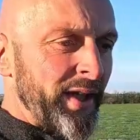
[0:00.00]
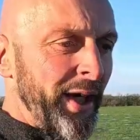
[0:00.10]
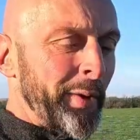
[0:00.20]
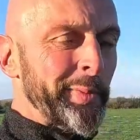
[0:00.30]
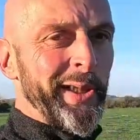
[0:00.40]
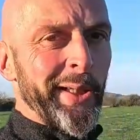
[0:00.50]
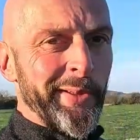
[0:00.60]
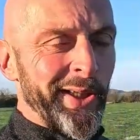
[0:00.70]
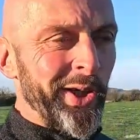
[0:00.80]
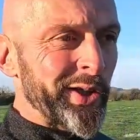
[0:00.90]
I'd be
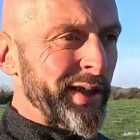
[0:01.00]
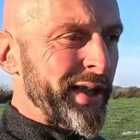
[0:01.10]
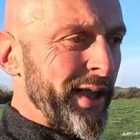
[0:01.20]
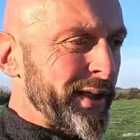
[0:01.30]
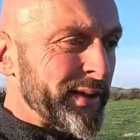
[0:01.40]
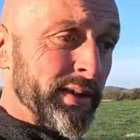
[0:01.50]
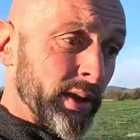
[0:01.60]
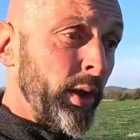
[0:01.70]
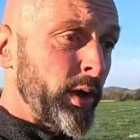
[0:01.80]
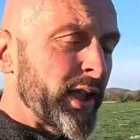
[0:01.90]
coming along and going,
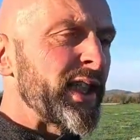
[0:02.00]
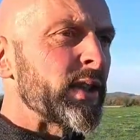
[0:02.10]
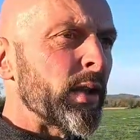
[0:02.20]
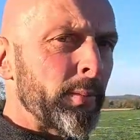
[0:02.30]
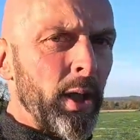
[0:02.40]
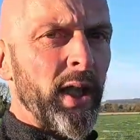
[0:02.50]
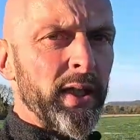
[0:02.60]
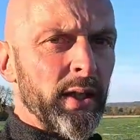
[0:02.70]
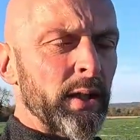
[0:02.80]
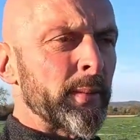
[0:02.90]
no, you need to apply
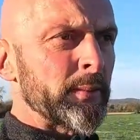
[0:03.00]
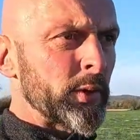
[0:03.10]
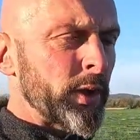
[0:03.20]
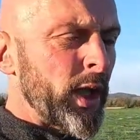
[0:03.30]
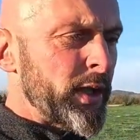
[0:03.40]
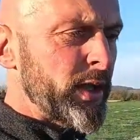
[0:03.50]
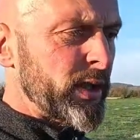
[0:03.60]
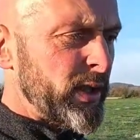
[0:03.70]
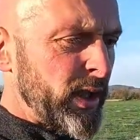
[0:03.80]
a little bit more nitrogen.